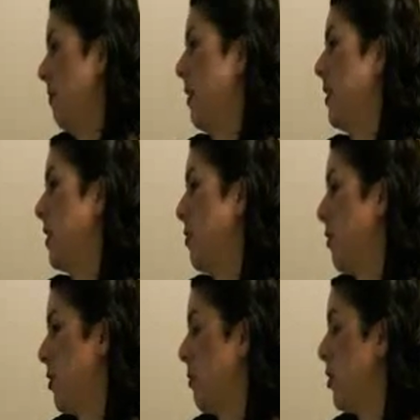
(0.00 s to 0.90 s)
because that's the
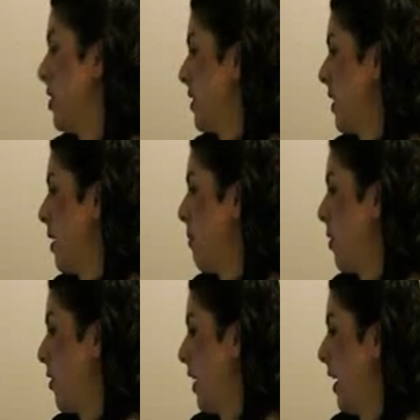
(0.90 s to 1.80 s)
first one she set up
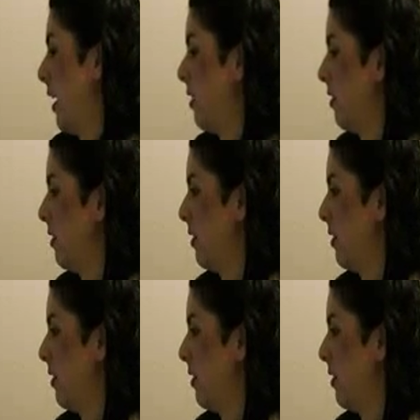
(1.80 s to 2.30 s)
on her hand.